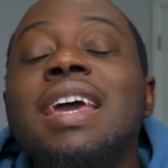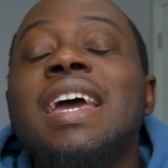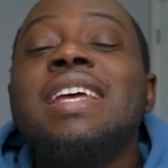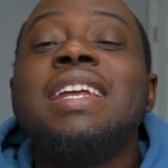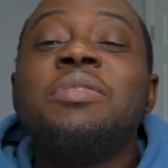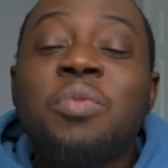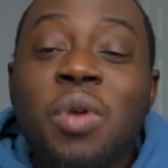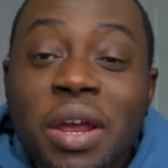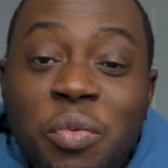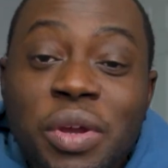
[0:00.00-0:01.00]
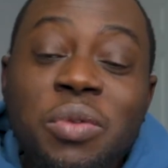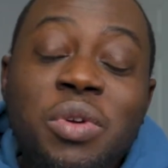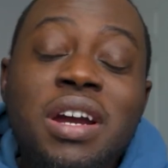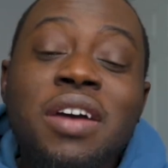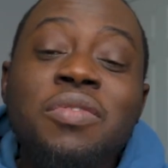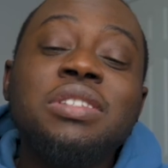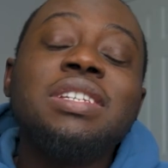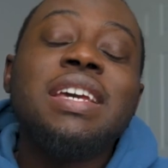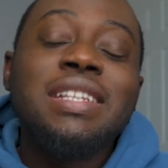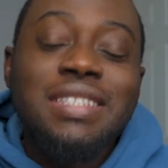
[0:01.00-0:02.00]
and then right when it recovers,
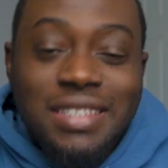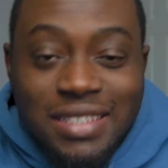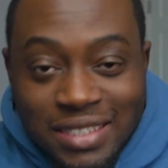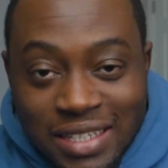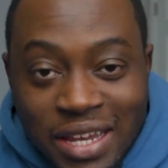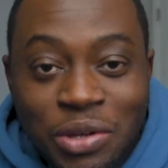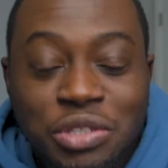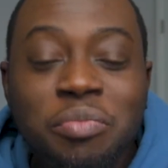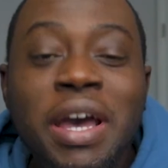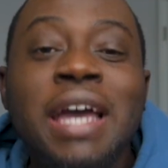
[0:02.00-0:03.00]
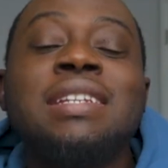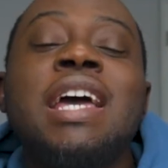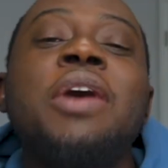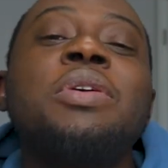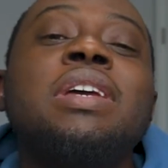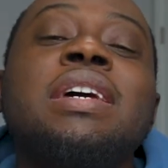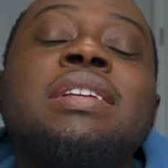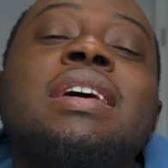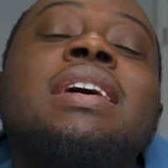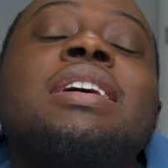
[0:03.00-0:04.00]
it sells back down
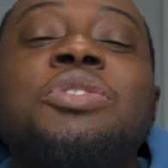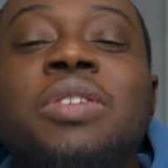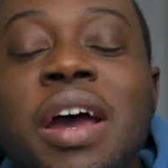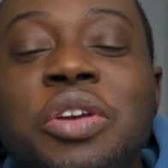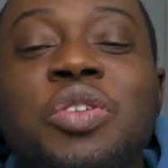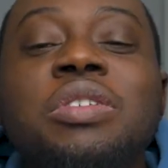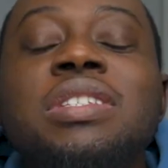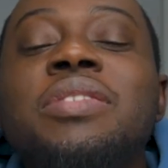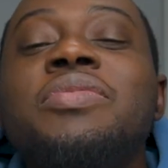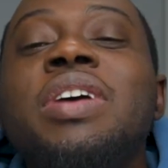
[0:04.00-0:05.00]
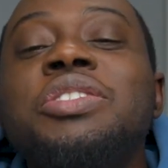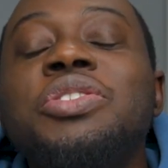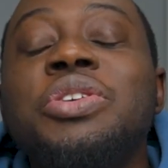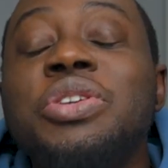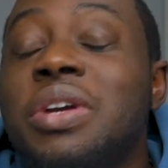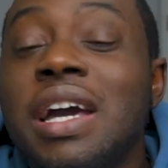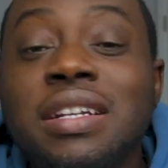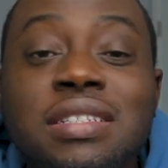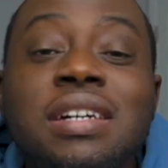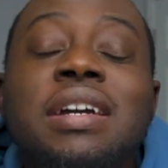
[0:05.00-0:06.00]
again. So now you as the investor, you're kind
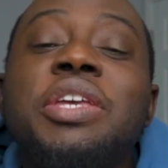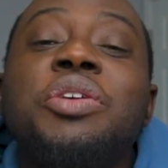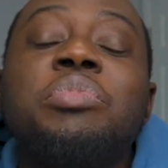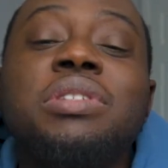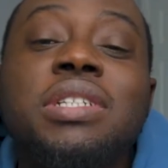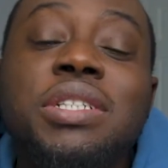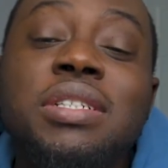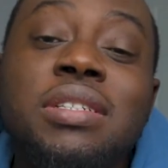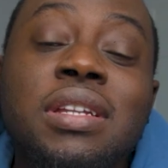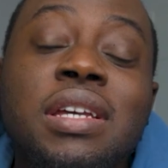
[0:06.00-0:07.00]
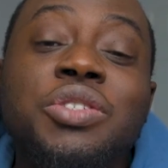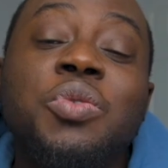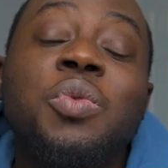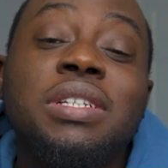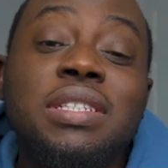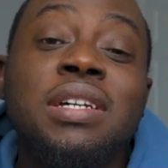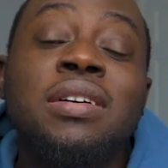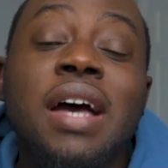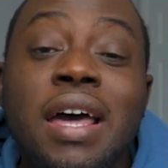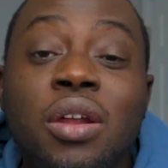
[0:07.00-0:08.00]
of stuck in your positions unless you want to
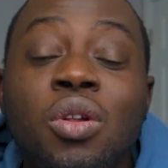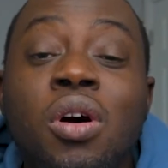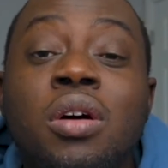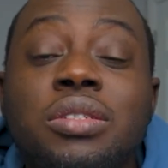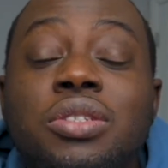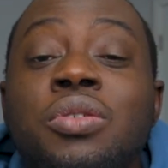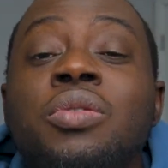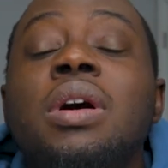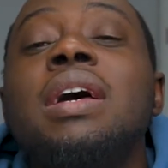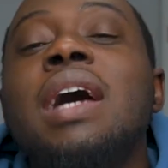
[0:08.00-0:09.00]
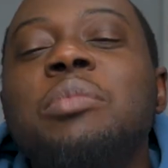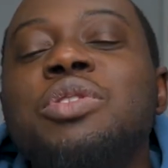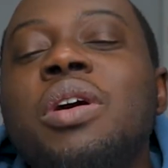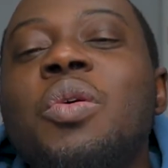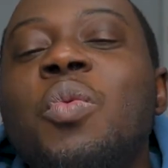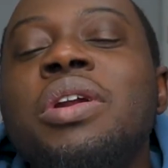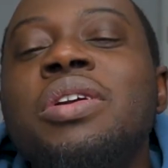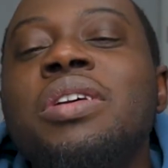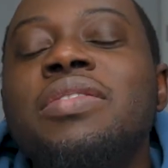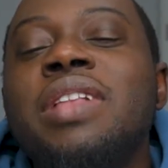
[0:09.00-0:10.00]
sell at a loss. So I'm starting to
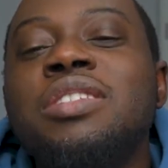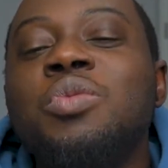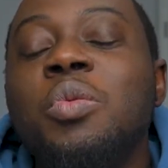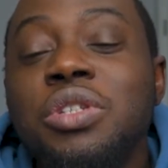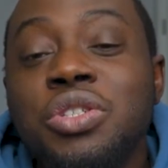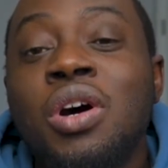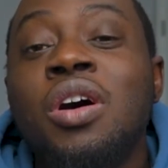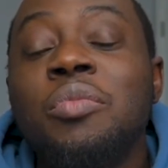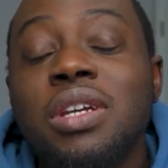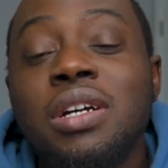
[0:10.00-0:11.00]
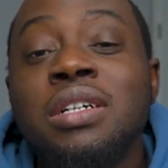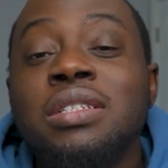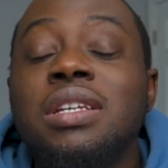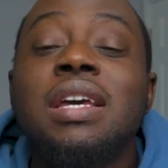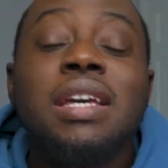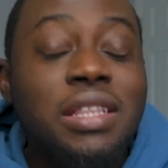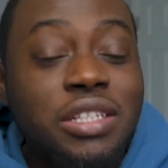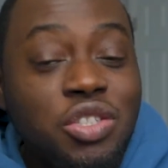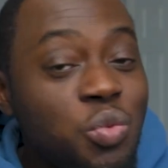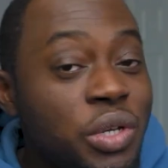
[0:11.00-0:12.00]
wonder if that's what we saw, because
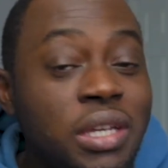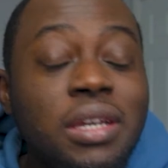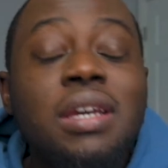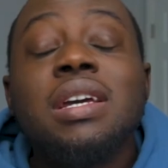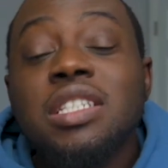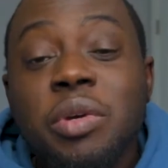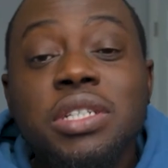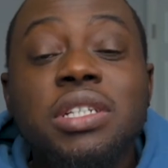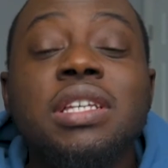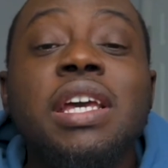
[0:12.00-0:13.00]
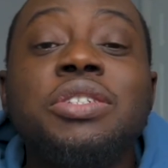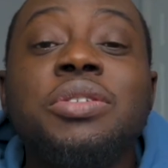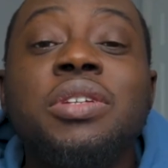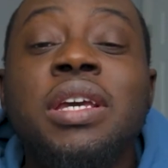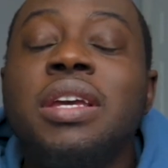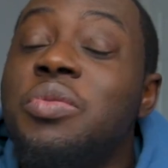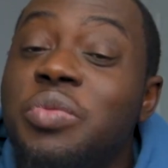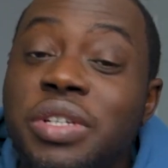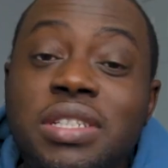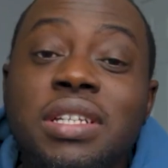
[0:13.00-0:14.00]
this week, especially yesterday,
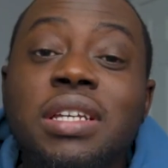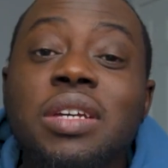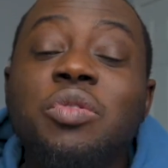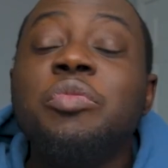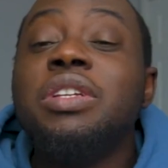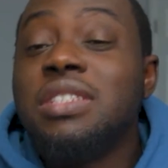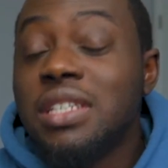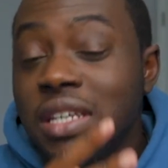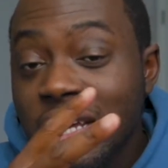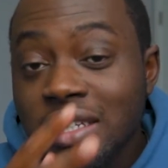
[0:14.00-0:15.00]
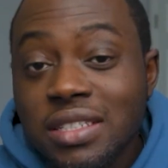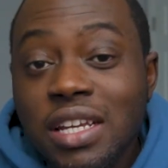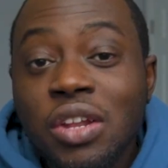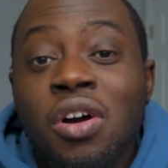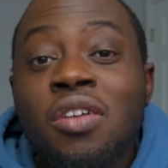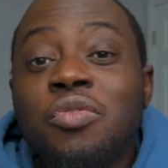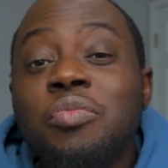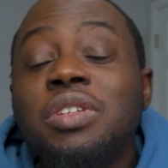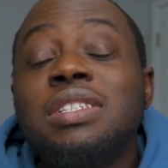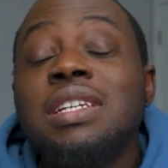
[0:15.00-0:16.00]
recently, we've been seeing that sell-off. We've
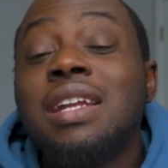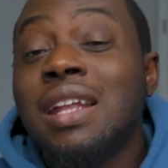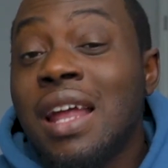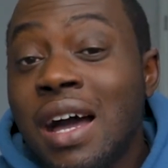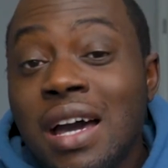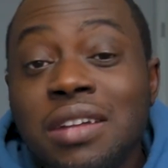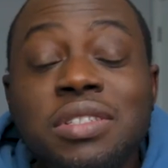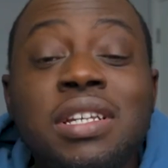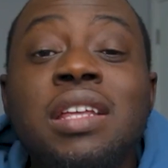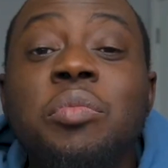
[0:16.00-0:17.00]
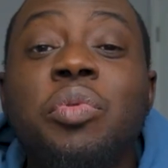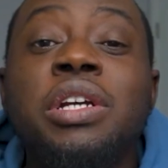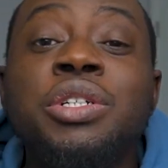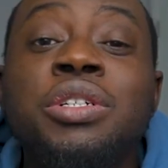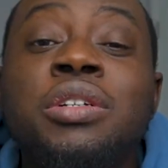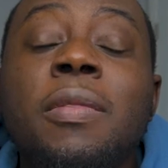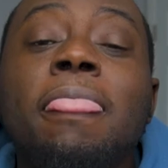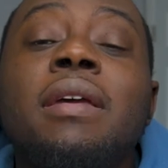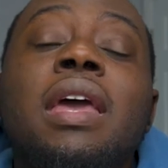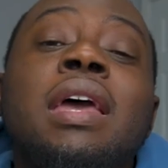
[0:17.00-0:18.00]
been seeing a lot of selling pressure.
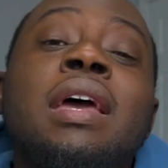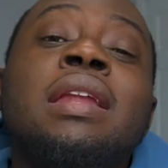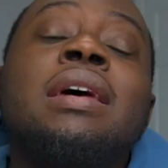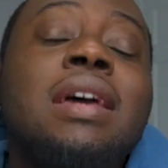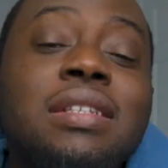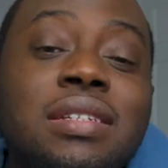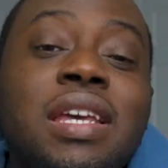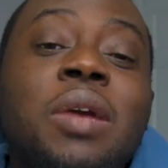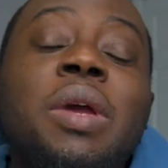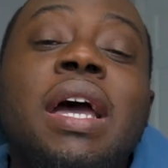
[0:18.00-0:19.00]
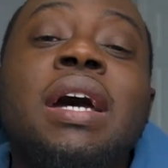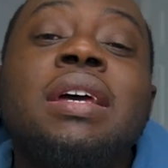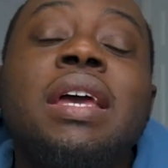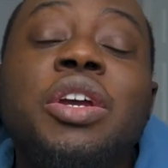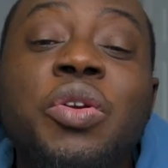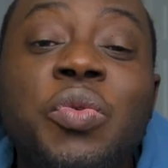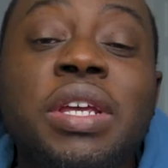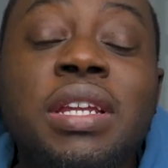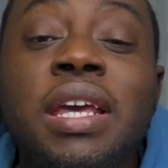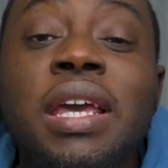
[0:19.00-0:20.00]
And today we had a
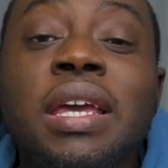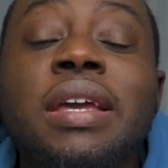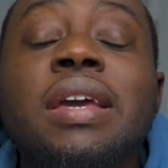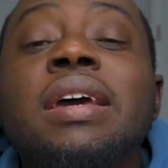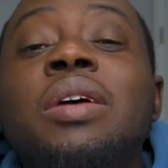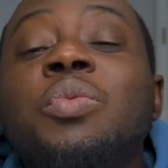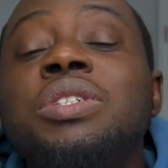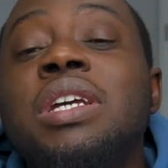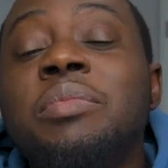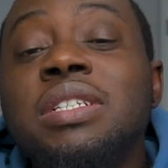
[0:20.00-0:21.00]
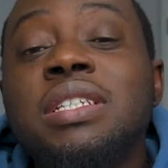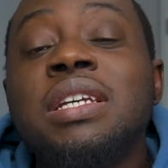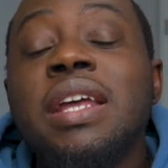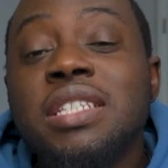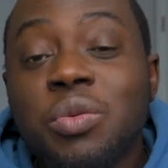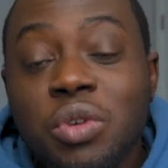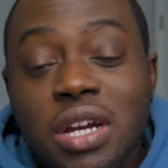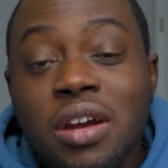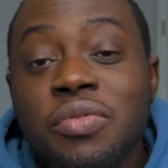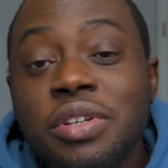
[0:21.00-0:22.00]
green day, which can be seen as a
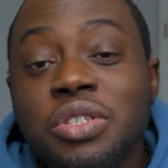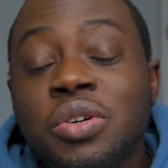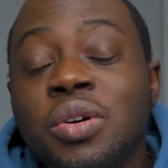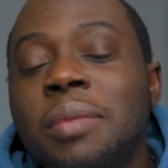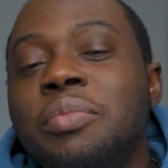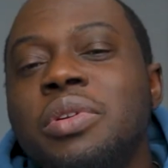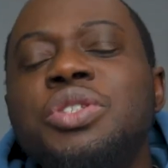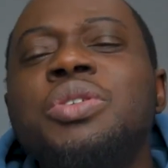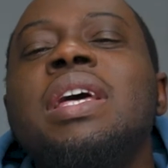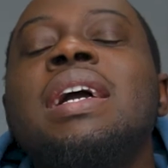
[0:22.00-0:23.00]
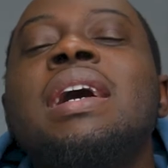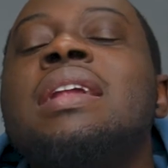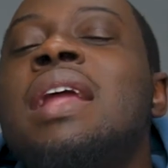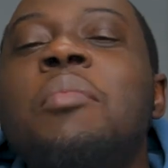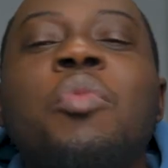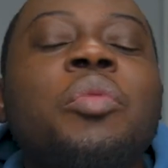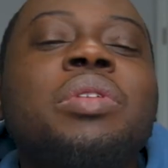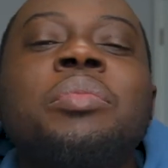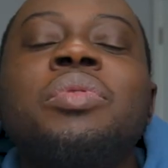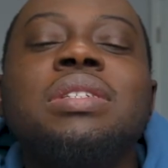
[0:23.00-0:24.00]
recovery. So I'm pretty sure that got a lot more
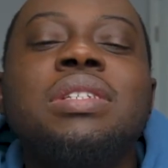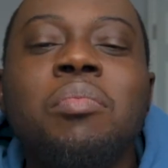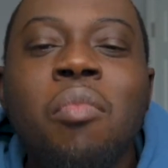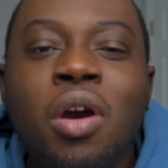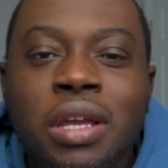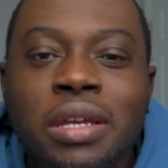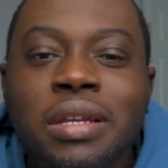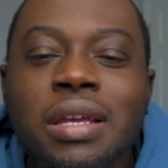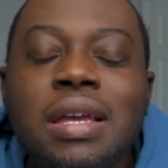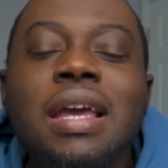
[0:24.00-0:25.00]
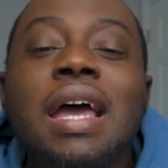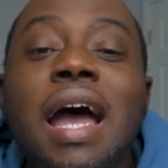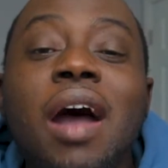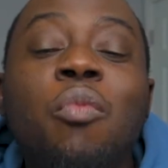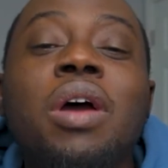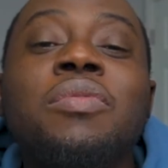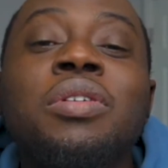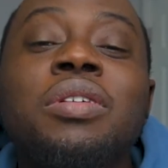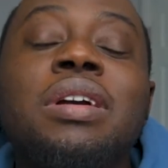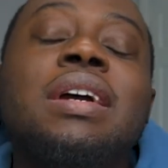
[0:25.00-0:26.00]
people into the market.
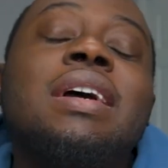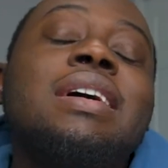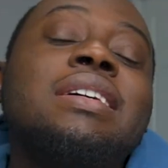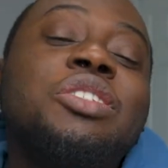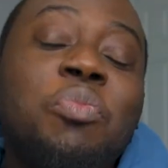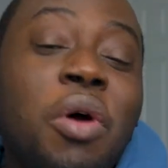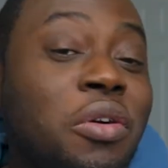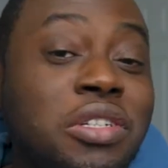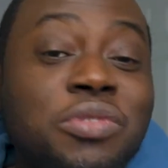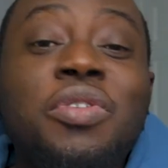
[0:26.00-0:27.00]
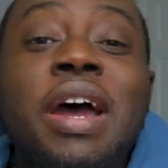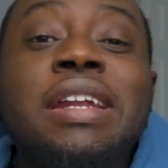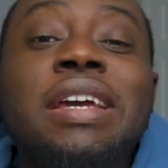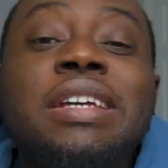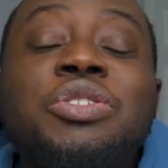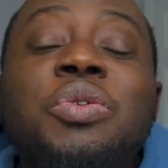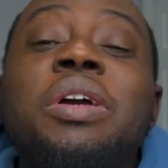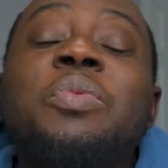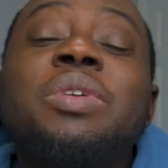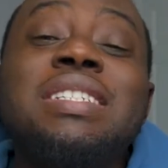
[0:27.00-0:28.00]
However, tomorrow is Friday. So
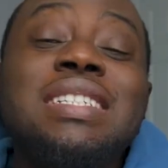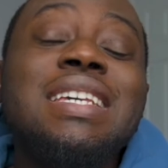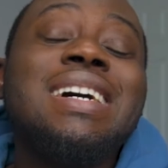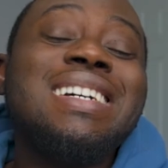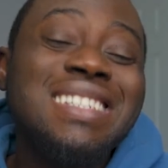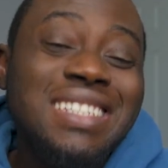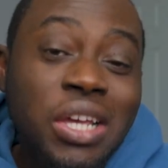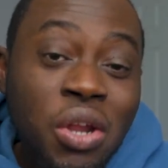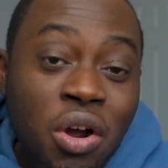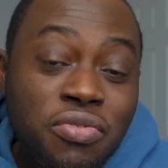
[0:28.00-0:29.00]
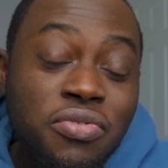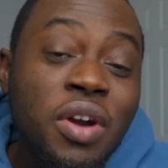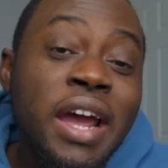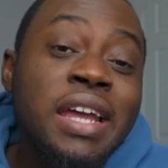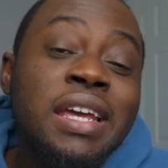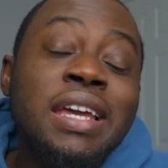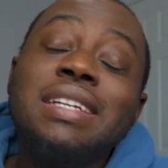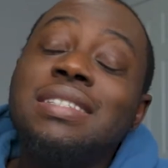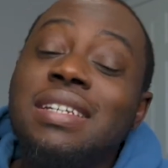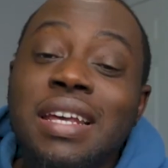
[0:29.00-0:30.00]
can we see a sell-off Friday
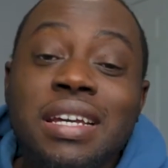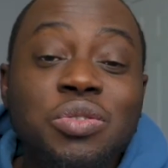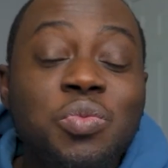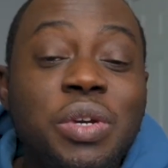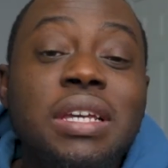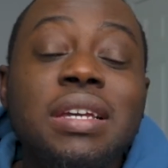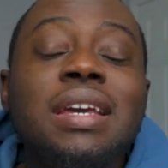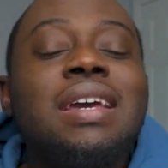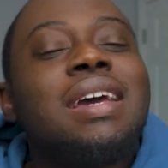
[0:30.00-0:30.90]
into next week?